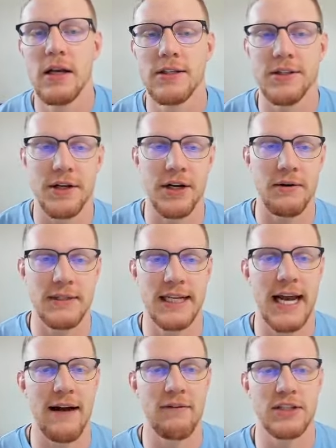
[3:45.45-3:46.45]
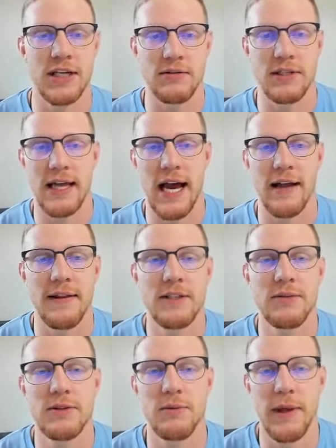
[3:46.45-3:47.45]
So, you know, it did average out to that. And
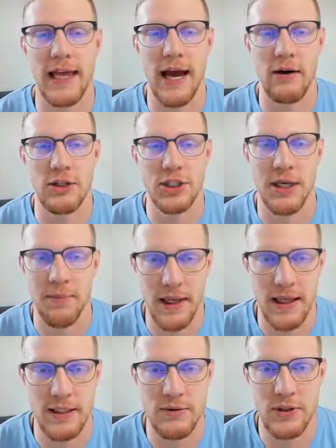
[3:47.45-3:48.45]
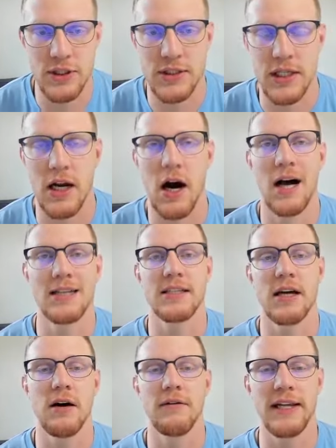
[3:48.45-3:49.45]
this was without shipping. This was just the
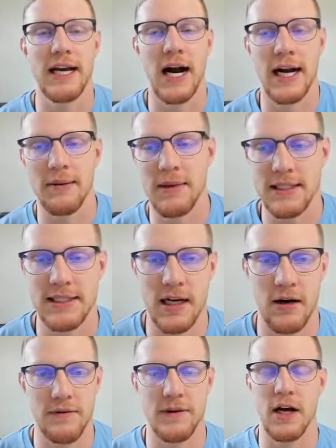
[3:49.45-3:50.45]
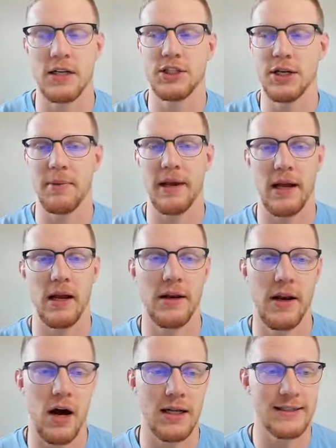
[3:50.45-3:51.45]
cost of the item itself, not shipping,
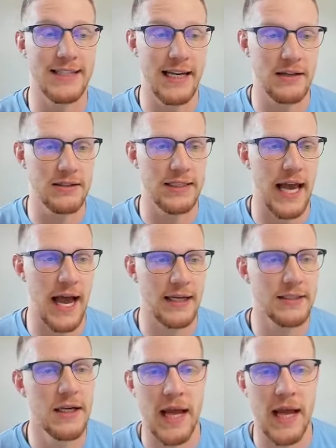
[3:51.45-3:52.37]
not sales tax.